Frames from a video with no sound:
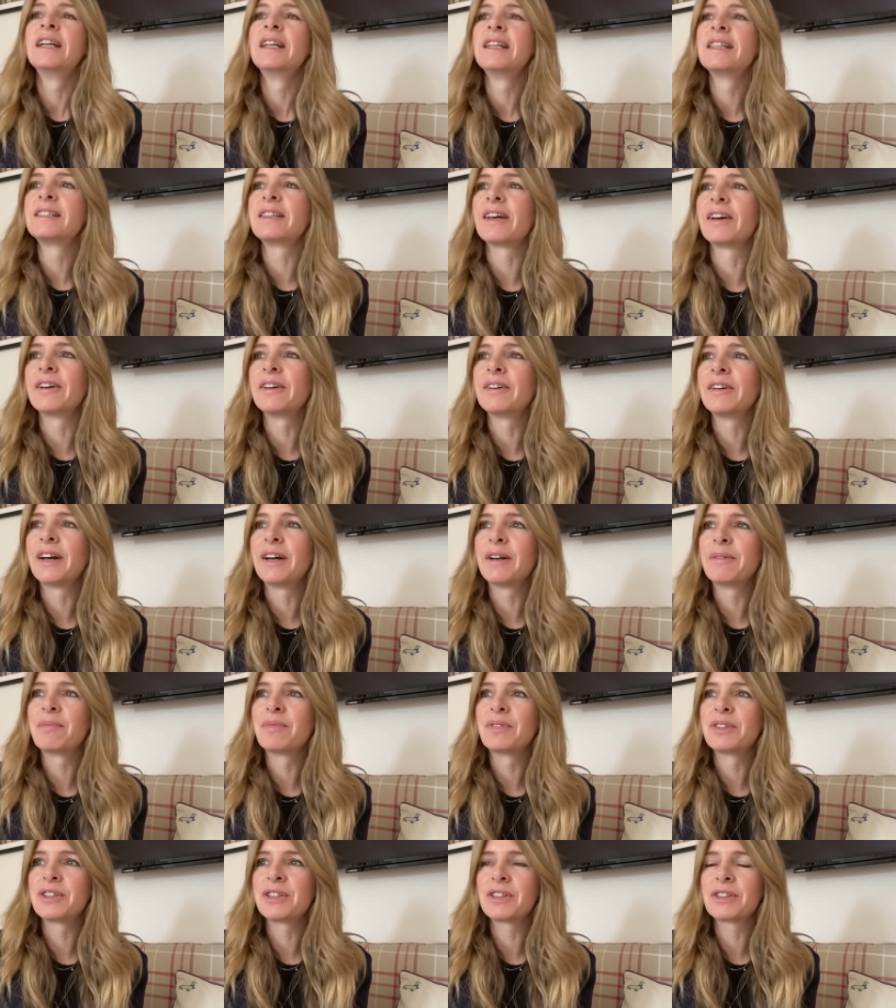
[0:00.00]

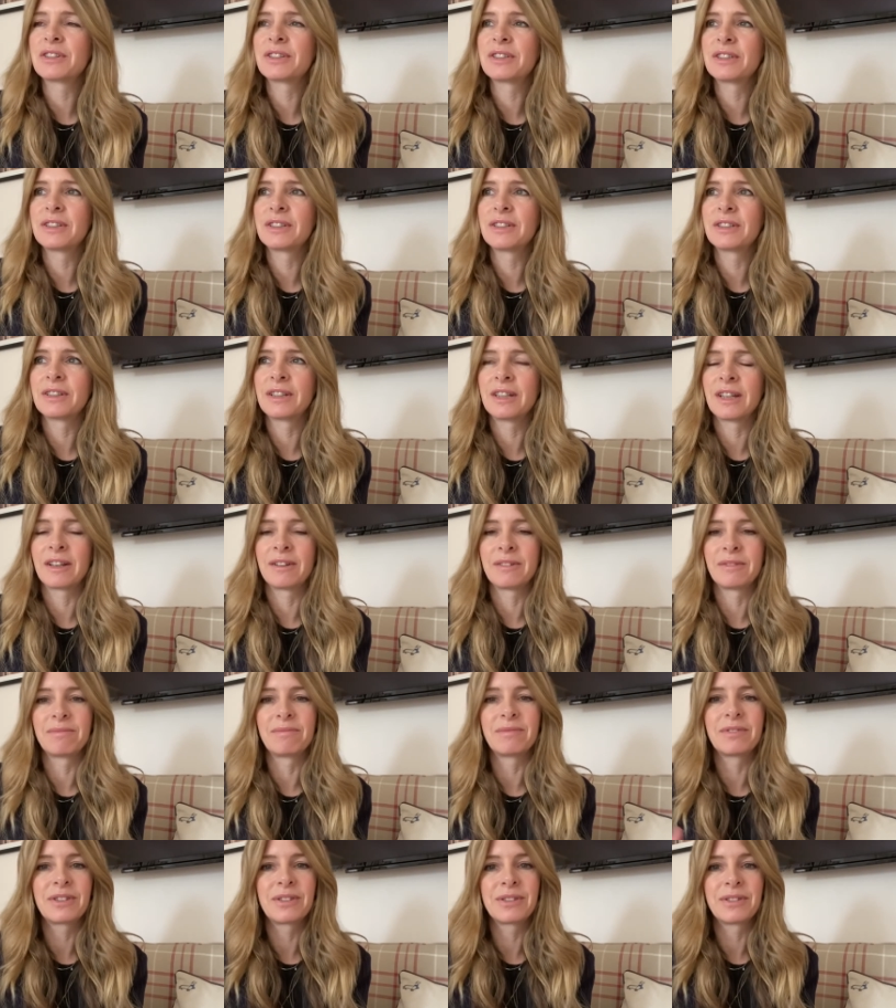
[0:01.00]
So just
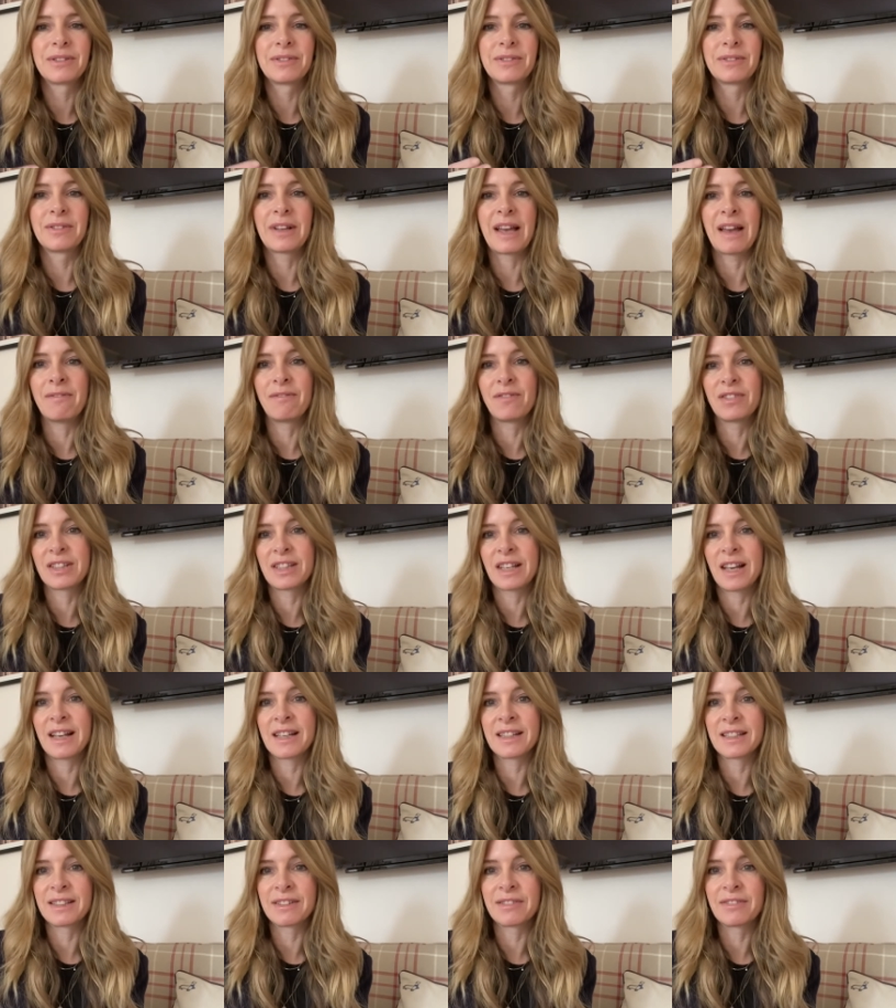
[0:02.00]
to, sort of
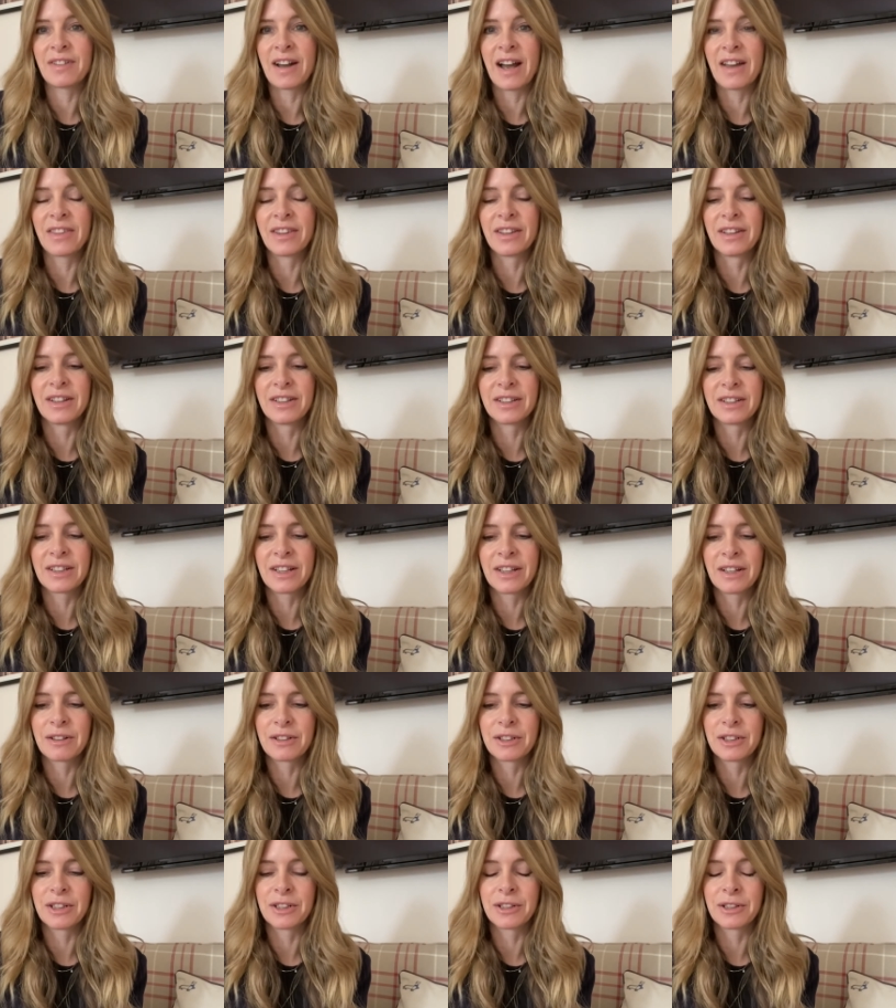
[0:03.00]
emphasise the fact
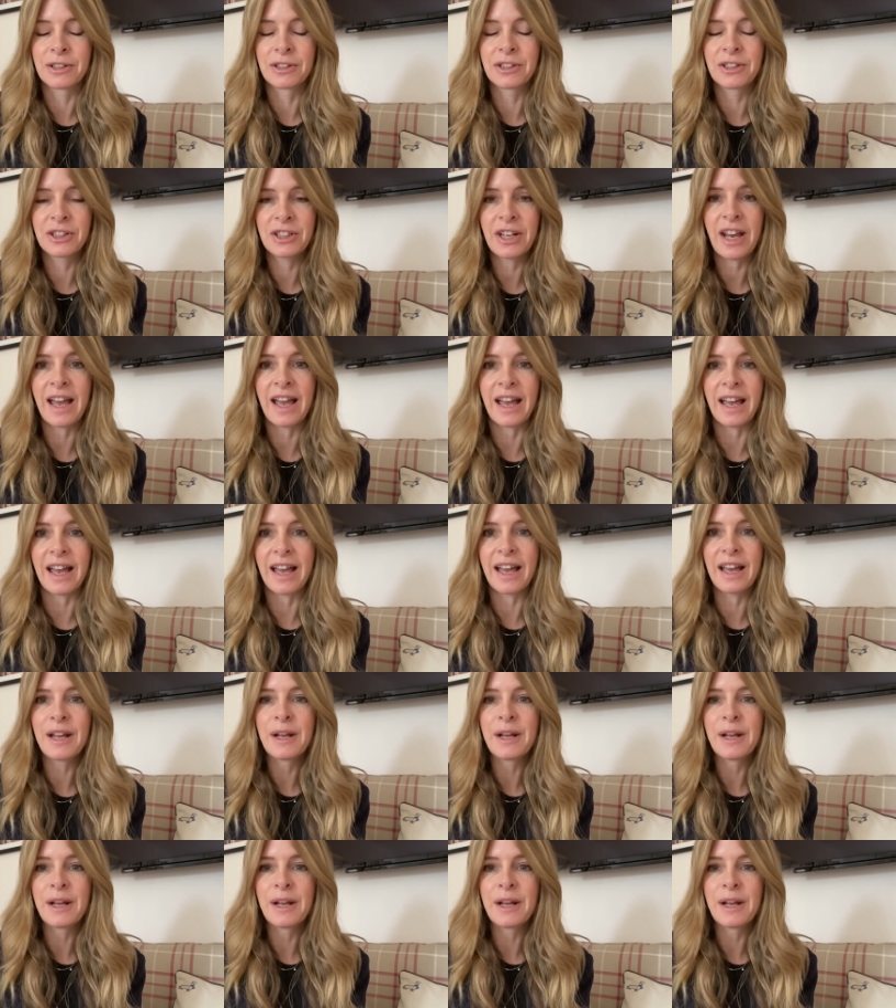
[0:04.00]
that she should share,